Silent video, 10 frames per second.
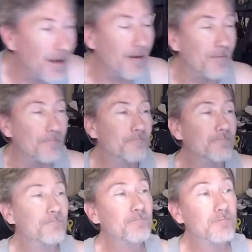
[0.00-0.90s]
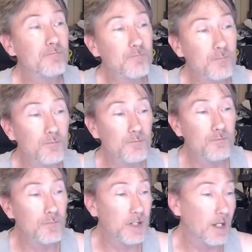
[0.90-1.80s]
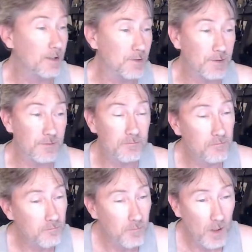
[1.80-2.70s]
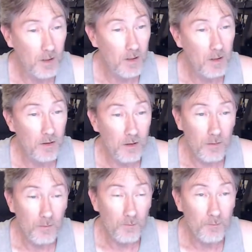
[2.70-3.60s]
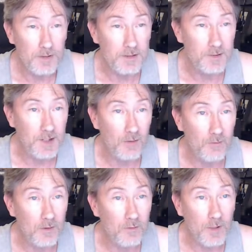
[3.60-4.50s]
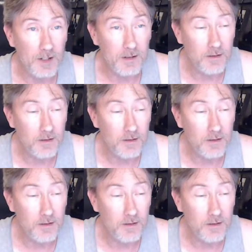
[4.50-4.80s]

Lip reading: But yeah, just put this out real quick.